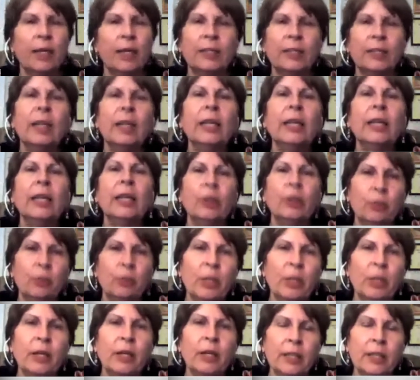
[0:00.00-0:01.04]
things get
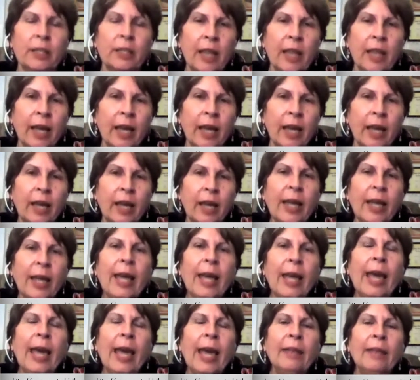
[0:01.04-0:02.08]
healed because of that.
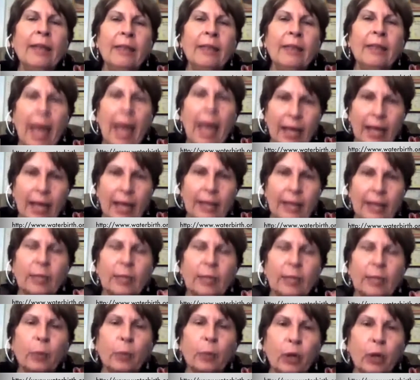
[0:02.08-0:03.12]
And that it's
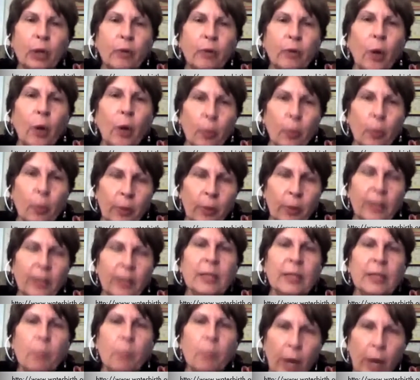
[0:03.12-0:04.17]
a book of hope.
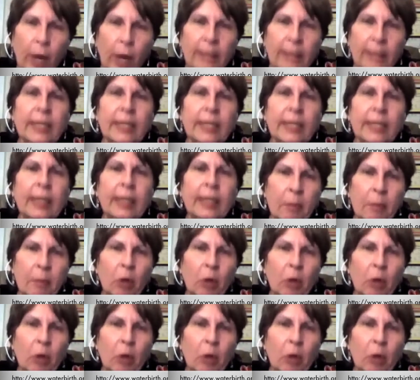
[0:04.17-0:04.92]
It's embracing the